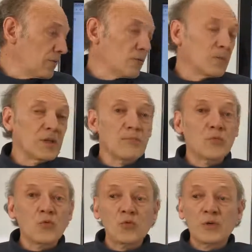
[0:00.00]
so many
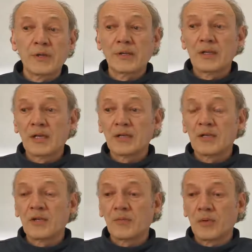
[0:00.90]
more
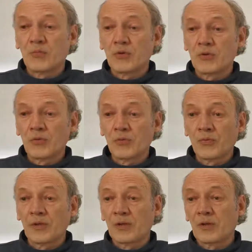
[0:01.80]
LEDs were
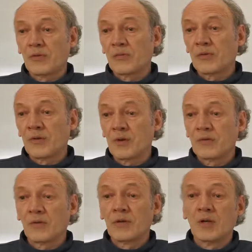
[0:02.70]
produced, and as a
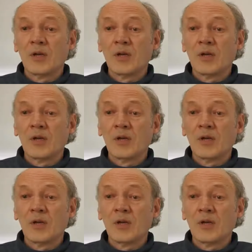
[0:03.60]
result,